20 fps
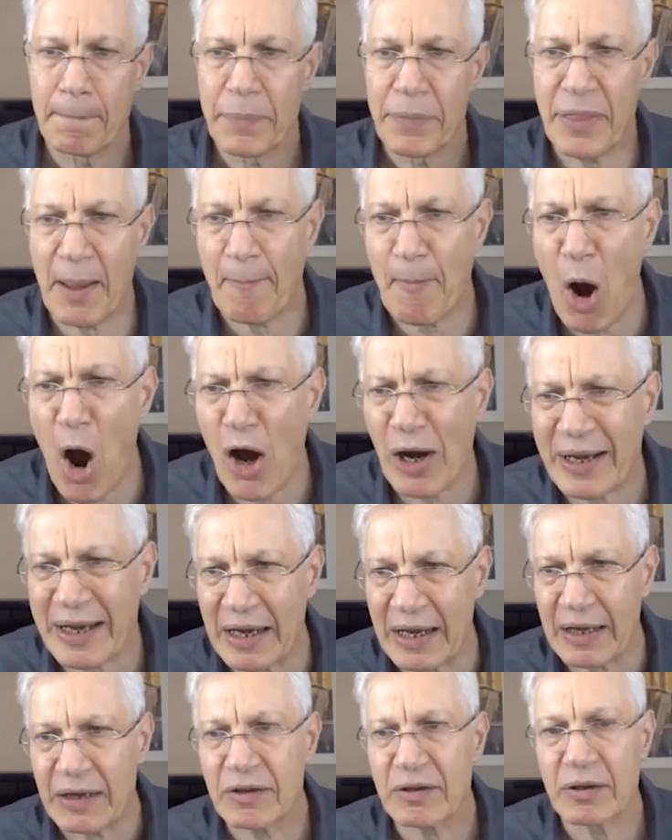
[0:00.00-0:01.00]
The
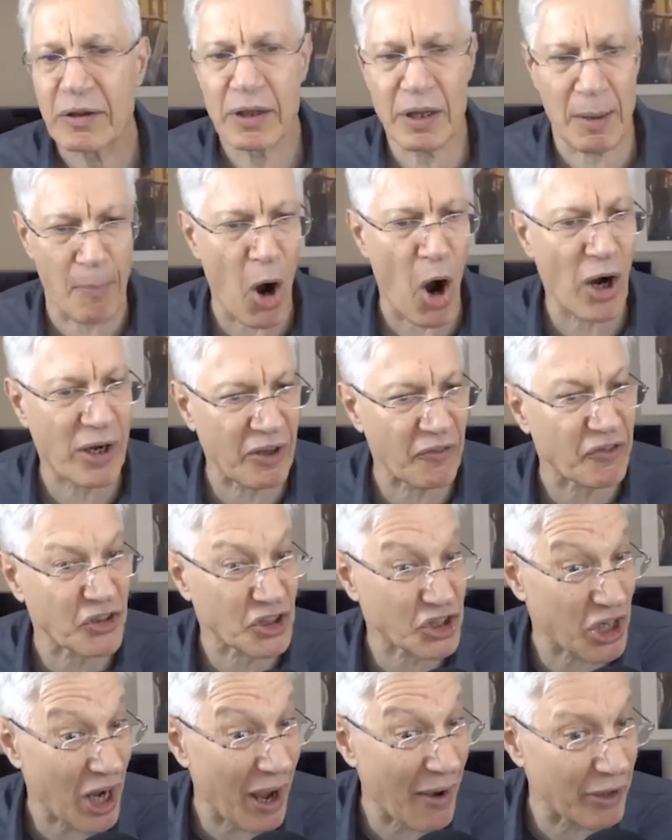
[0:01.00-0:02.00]
market, the market for
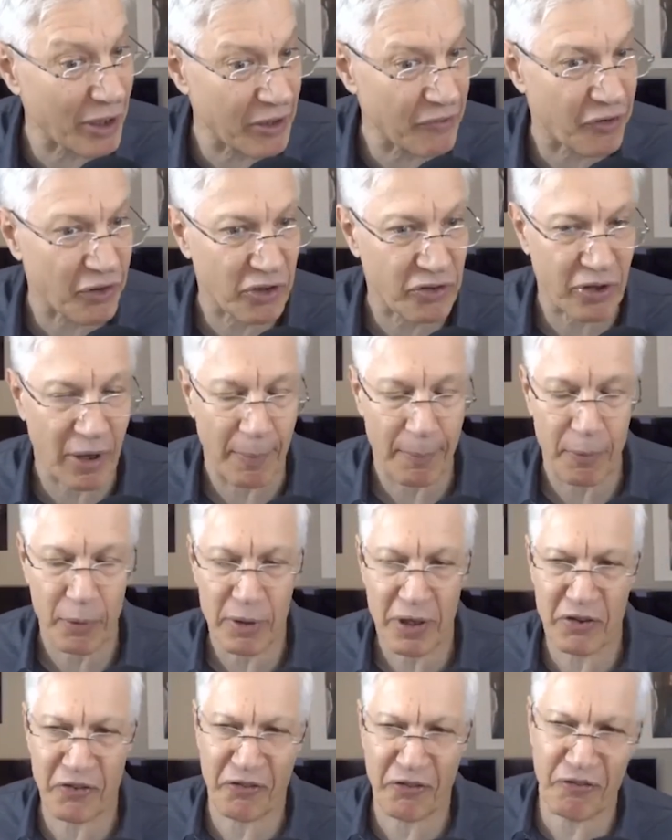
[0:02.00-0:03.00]
charity, for example,
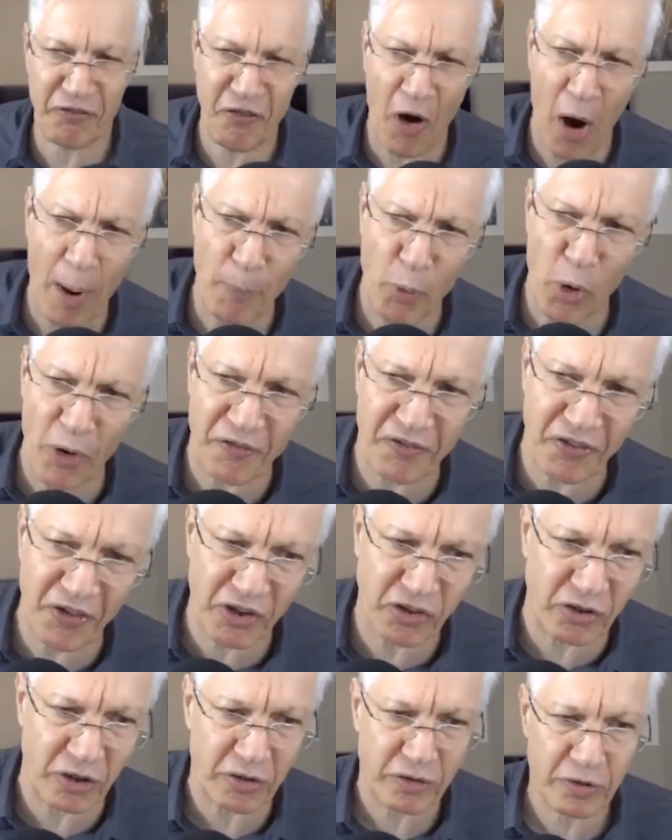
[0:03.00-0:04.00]
is far more
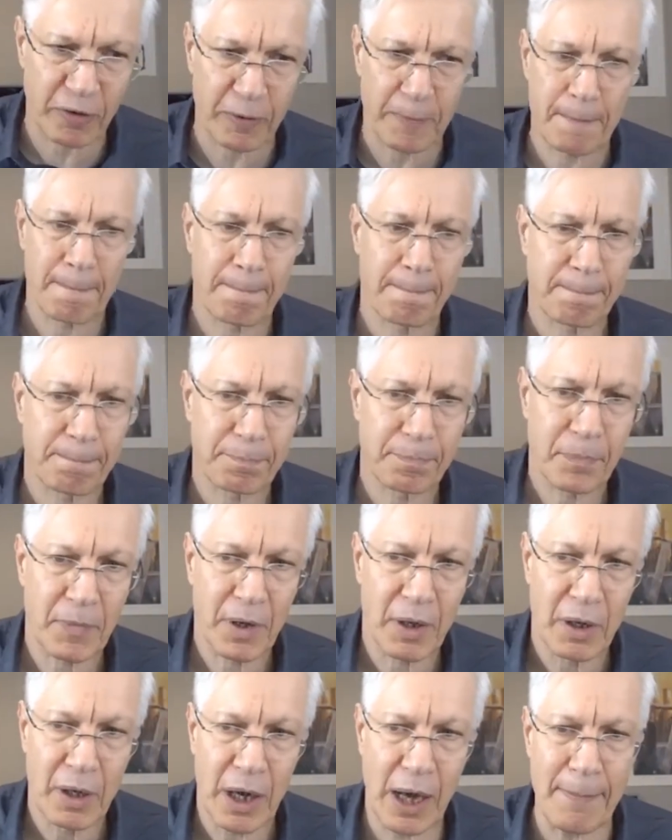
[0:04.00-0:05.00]
efficient
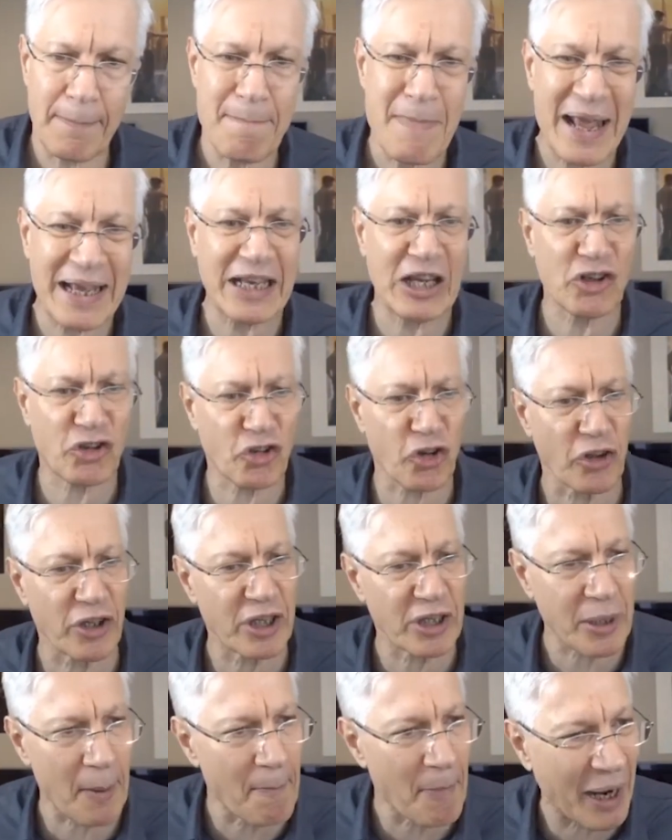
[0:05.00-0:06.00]
at making sure
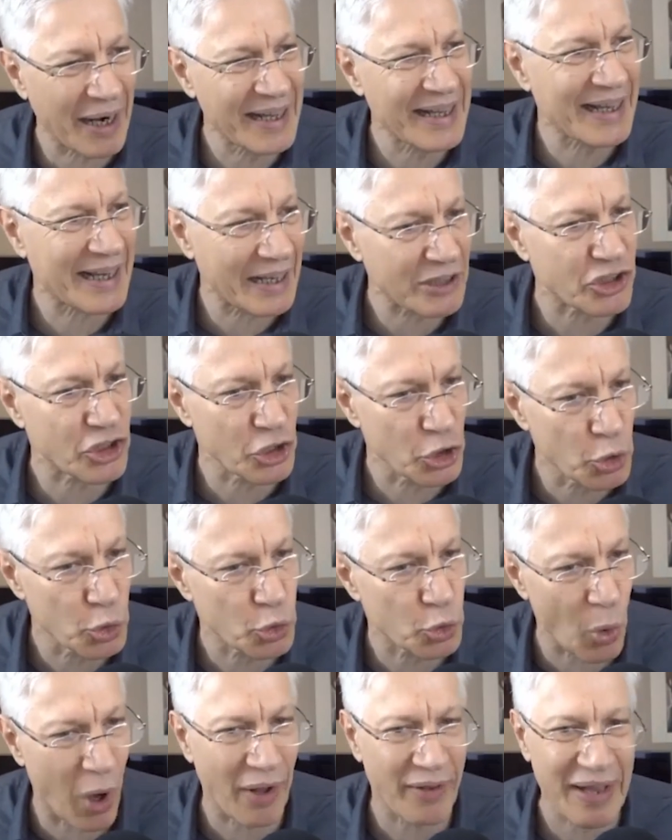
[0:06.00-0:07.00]
that the money gets
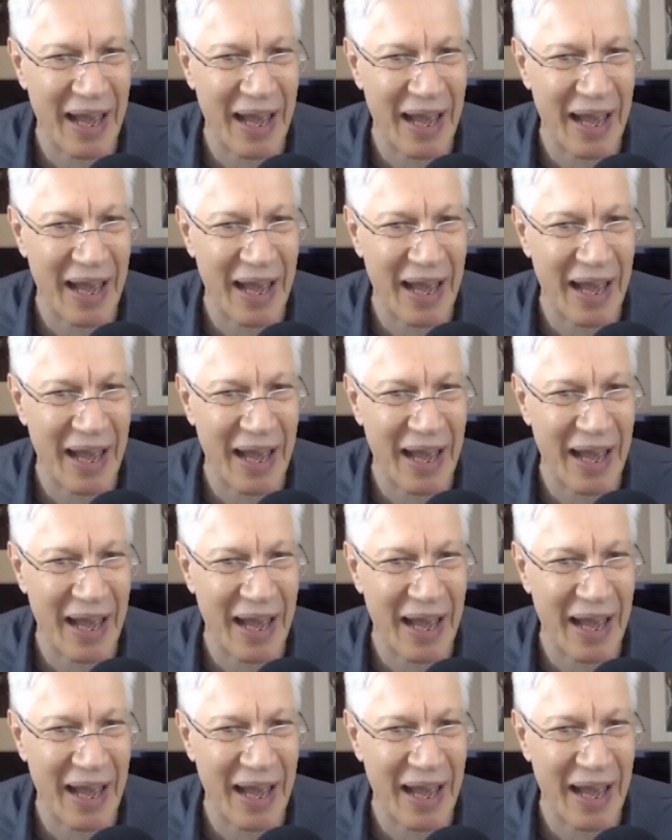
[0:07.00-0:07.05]
used well.